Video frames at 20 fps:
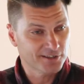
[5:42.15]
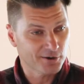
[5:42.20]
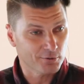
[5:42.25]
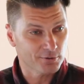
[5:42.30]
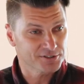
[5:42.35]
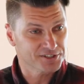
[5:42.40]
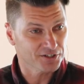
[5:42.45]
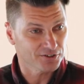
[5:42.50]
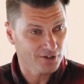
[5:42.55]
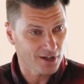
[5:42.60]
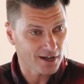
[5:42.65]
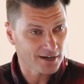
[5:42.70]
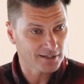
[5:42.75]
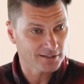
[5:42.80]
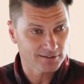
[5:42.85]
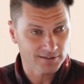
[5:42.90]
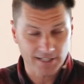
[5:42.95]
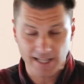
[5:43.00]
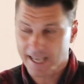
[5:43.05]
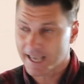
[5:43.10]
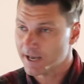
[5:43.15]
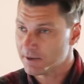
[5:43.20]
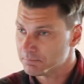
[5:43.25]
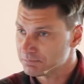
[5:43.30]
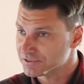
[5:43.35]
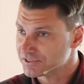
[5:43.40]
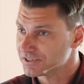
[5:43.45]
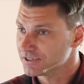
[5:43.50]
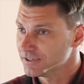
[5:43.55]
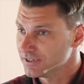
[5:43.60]
was a lot of
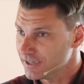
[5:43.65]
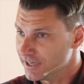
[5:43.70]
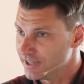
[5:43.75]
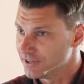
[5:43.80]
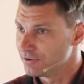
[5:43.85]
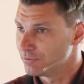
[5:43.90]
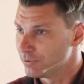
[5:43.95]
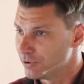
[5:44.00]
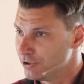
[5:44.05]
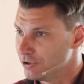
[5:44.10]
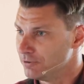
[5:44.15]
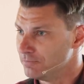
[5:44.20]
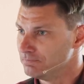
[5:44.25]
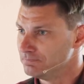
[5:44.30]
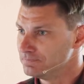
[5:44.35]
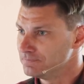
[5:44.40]
lamps in the room.